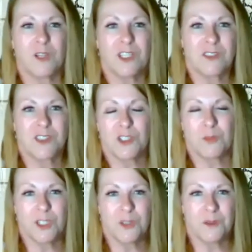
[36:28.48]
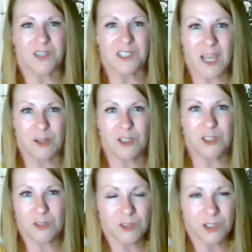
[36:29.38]
Stu, when you invest, how do
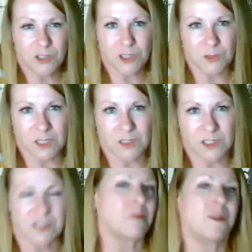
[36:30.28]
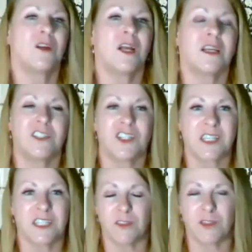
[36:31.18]
you do your due diligence? I mean, you're not
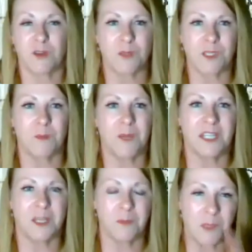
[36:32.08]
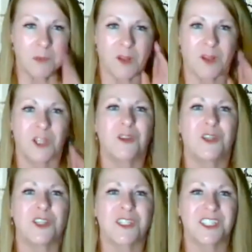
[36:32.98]
just going to throw some money at people, are
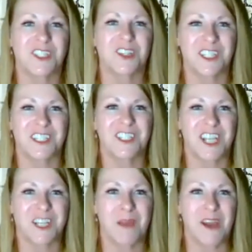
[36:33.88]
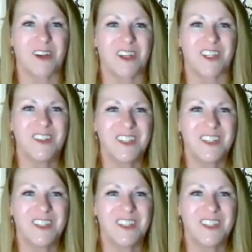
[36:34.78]
you? You're going to check them out, aren't you?